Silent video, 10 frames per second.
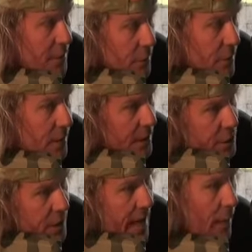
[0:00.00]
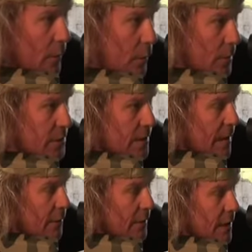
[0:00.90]
where I start to get shadowing one
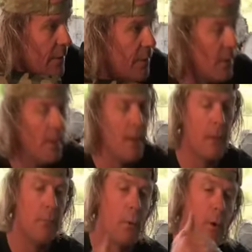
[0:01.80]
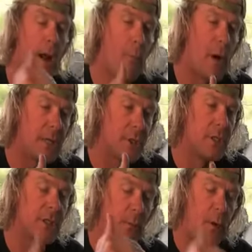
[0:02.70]
side or the other. But what I'm
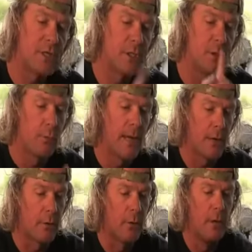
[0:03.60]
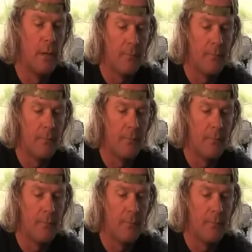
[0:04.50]
watching is I'm watching the reticle.